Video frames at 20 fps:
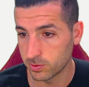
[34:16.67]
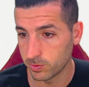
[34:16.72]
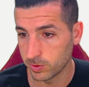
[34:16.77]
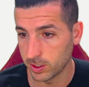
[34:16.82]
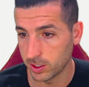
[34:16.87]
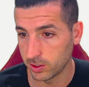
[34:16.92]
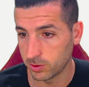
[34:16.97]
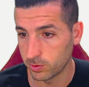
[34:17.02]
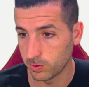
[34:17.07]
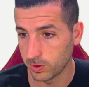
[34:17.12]
we
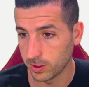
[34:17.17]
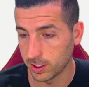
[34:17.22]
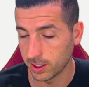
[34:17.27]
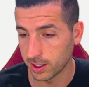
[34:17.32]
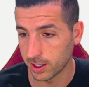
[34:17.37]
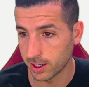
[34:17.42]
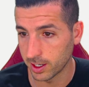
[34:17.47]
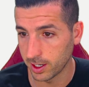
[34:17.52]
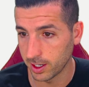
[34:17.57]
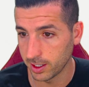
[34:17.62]
need to
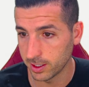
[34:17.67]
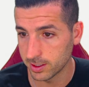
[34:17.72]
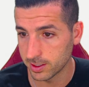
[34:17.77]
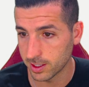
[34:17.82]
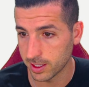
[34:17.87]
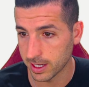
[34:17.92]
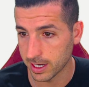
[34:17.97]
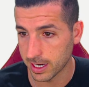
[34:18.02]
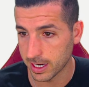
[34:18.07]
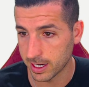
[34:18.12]

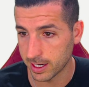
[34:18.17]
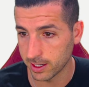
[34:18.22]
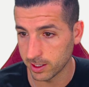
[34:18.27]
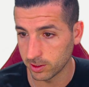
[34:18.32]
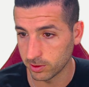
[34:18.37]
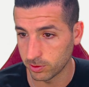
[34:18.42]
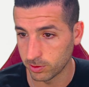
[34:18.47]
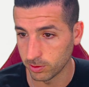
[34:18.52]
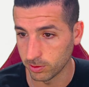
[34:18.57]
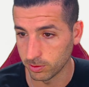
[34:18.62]
increase the
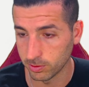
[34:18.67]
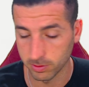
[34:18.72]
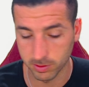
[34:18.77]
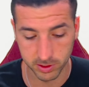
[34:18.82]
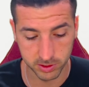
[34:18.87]
height to,